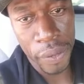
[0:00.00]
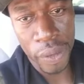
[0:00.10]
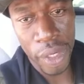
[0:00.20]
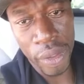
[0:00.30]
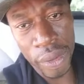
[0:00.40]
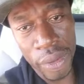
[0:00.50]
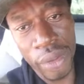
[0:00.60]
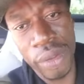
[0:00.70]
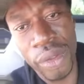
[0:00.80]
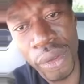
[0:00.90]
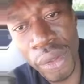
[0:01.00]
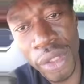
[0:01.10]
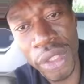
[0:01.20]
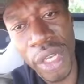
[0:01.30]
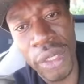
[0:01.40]
you know, doing
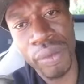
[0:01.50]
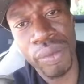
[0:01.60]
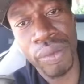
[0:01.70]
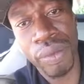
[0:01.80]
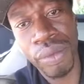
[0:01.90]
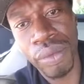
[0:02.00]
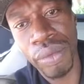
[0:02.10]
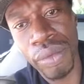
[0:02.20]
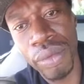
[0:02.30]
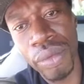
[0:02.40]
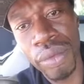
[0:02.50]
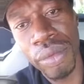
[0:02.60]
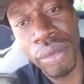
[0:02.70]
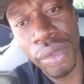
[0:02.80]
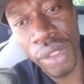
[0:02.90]
his thing.
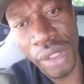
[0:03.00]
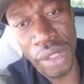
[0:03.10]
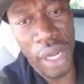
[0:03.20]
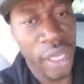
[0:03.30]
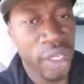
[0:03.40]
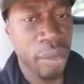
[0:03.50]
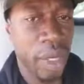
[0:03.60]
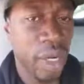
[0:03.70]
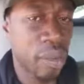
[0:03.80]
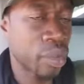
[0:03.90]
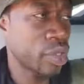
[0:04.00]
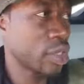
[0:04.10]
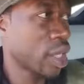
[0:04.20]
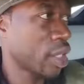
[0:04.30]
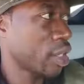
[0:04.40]
Just like it, man. I
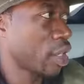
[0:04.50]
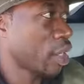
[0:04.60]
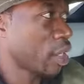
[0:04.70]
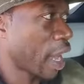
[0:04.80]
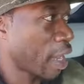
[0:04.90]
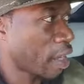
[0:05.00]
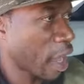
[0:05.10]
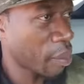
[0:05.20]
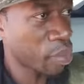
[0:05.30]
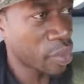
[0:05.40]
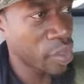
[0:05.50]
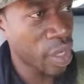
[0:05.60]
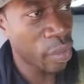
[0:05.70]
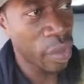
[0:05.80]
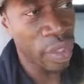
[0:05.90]
appreciate it. I
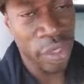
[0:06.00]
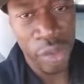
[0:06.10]
appreciate what he's